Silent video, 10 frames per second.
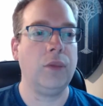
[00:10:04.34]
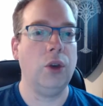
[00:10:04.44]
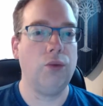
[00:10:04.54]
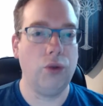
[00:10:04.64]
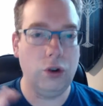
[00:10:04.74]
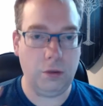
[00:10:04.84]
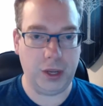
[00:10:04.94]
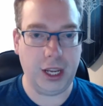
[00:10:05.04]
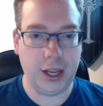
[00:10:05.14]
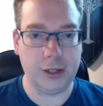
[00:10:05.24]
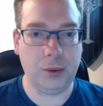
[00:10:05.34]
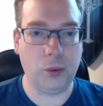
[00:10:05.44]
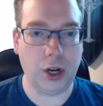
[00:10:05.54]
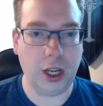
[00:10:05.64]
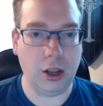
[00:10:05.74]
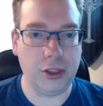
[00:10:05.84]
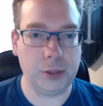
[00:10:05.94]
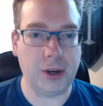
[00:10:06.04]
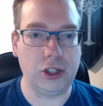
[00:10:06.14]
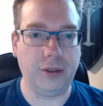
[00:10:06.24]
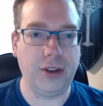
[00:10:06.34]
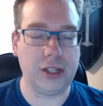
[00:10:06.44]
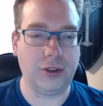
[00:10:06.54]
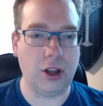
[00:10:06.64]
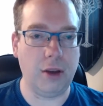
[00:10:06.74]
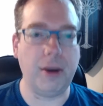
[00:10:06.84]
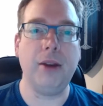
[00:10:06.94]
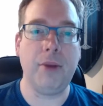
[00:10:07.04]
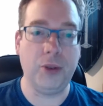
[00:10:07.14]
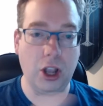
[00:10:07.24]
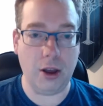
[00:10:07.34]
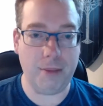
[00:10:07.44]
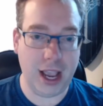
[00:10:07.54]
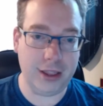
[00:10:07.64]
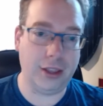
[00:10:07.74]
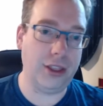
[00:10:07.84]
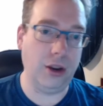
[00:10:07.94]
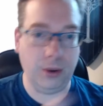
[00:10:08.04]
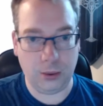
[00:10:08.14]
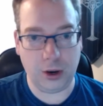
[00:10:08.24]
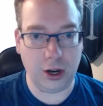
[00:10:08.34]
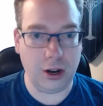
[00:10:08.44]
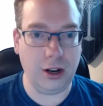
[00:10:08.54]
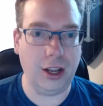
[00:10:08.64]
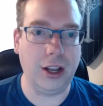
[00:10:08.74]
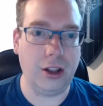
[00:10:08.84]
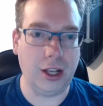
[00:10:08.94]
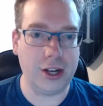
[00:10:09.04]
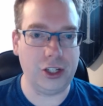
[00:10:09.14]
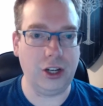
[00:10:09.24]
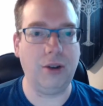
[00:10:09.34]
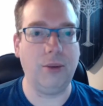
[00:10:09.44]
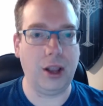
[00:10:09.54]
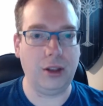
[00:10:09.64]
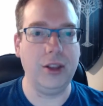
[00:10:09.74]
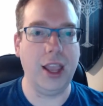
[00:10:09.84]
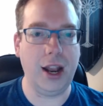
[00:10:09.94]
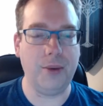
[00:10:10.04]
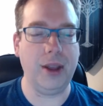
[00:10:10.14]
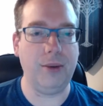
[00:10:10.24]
Ruby has been working on the special effects for combat. Remember combat? That thing we were working on like all last year? Well, anyway,